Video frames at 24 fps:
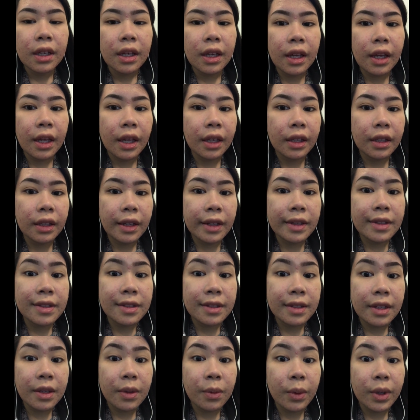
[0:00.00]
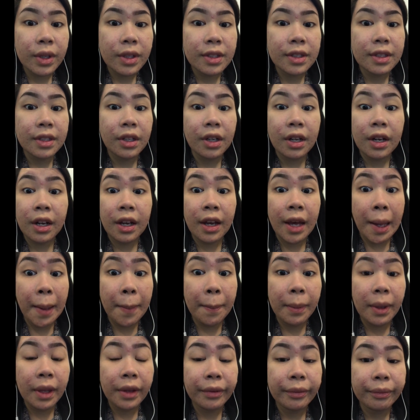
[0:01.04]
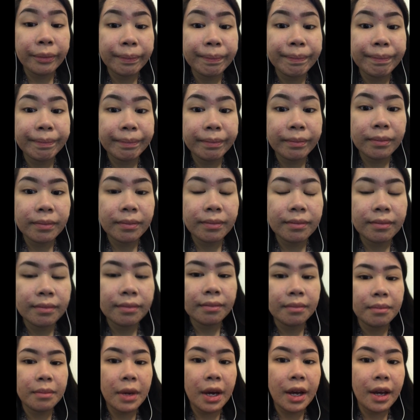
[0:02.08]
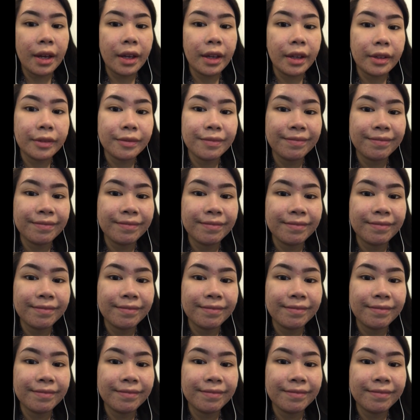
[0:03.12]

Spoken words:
and let's see what's gonna happen. Bye.